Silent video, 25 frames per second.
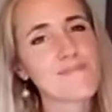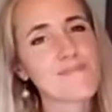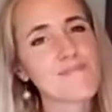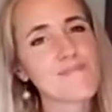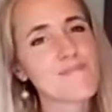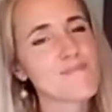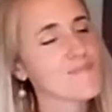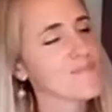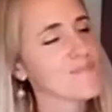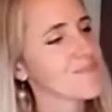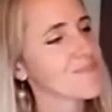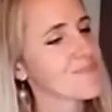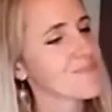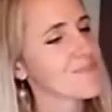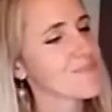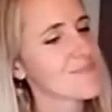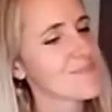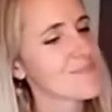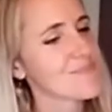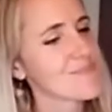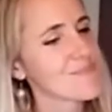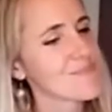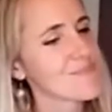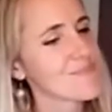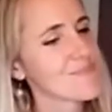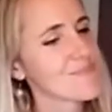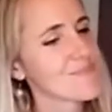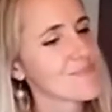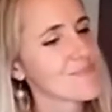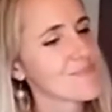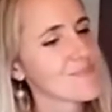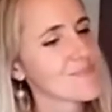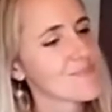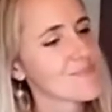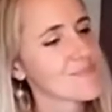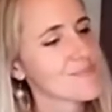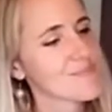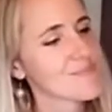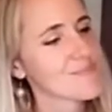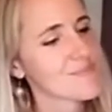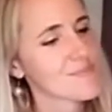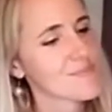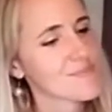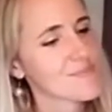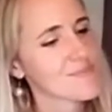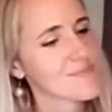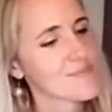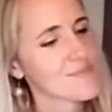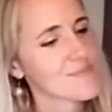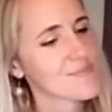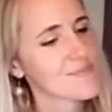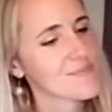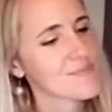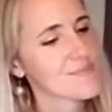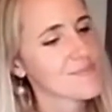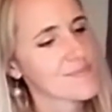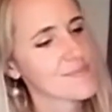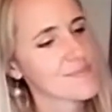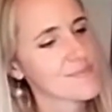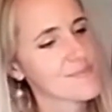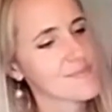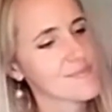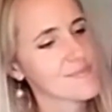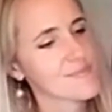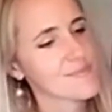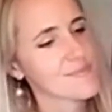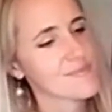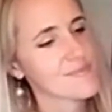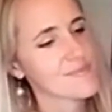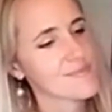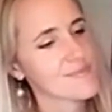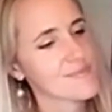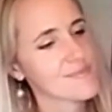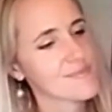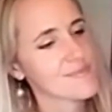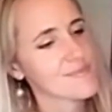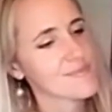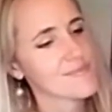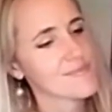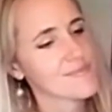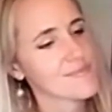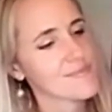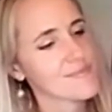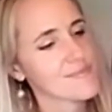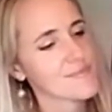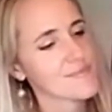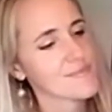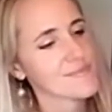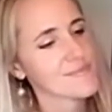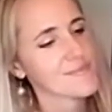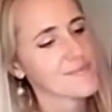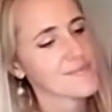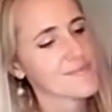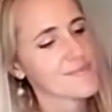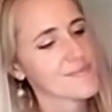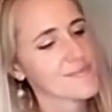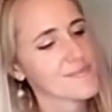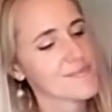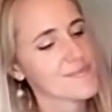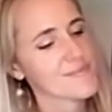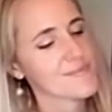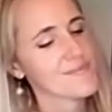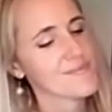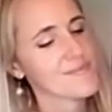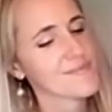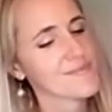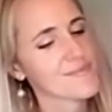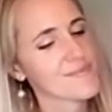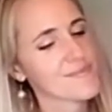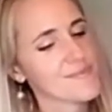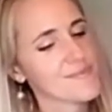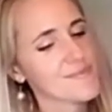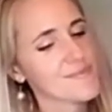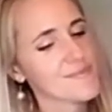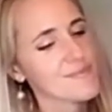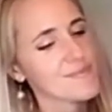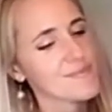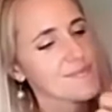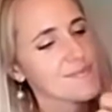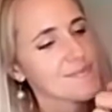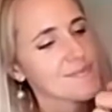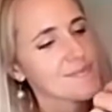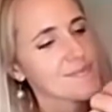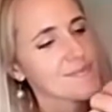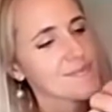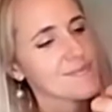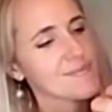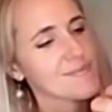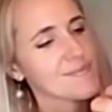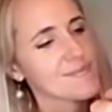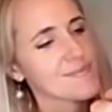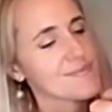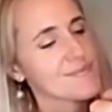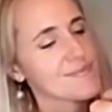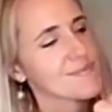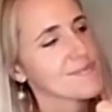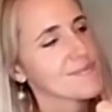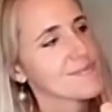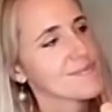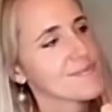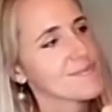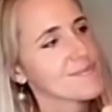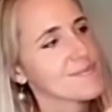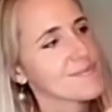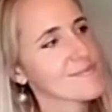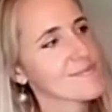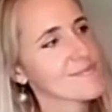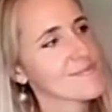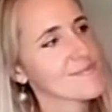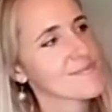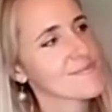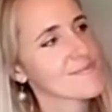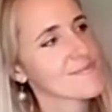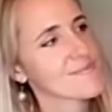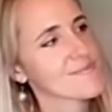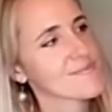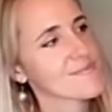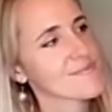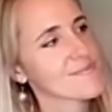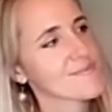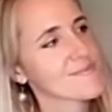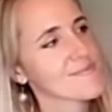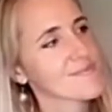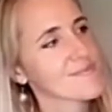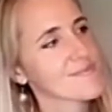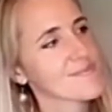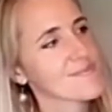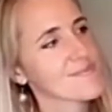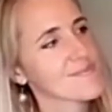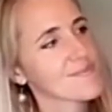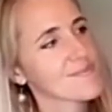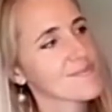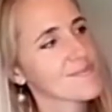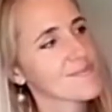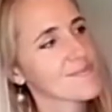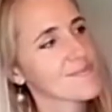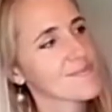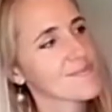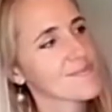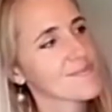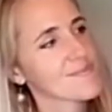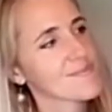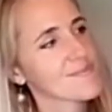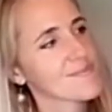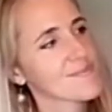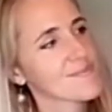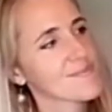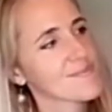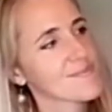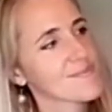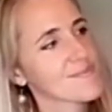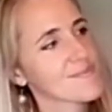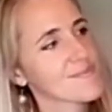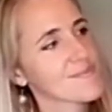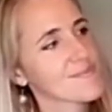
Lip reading: (silent)